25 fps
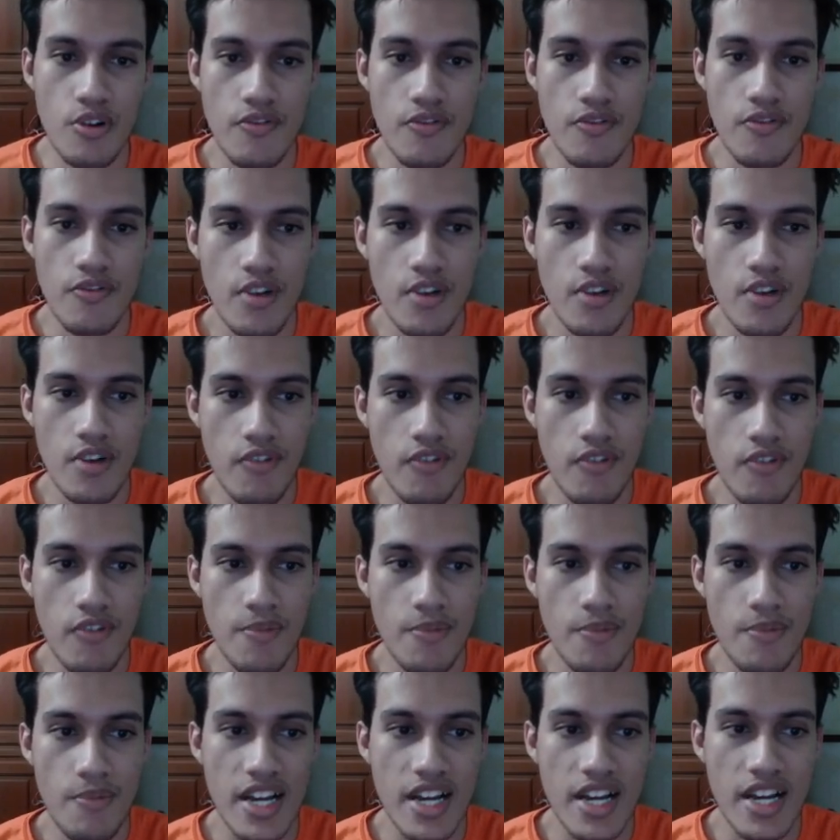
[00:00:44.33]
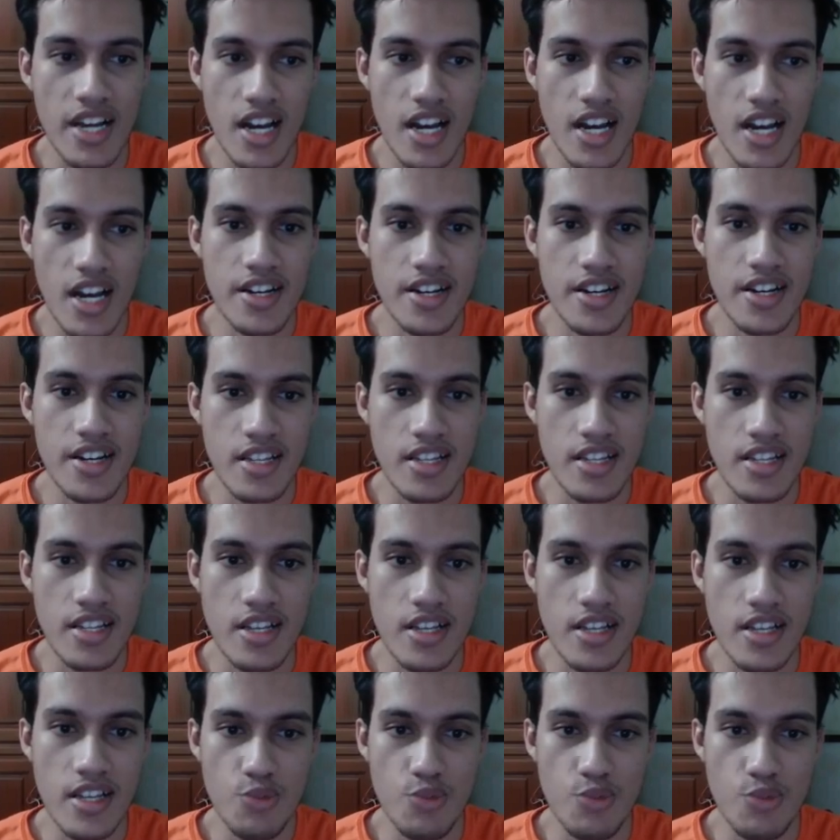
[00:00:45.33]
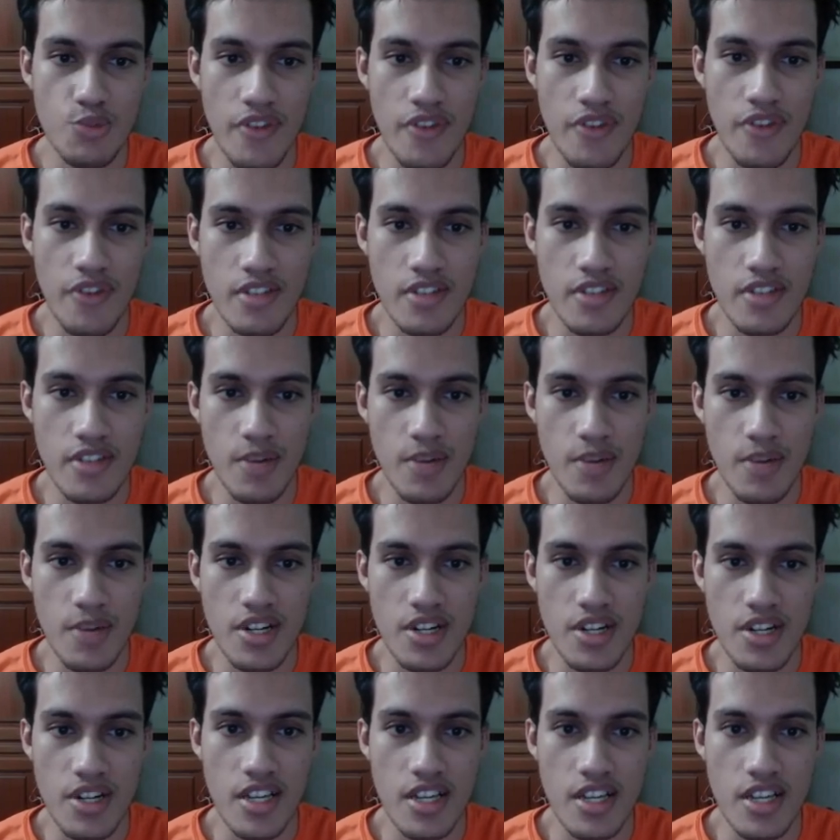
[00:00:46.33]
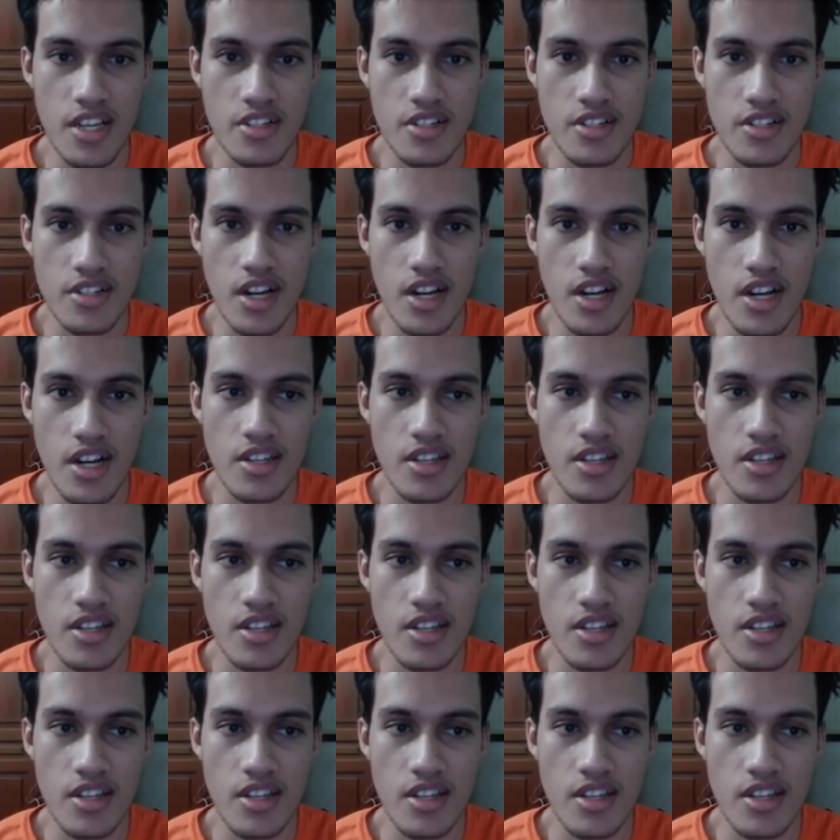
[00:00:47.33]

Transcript: of our back line does take super effective damage against grass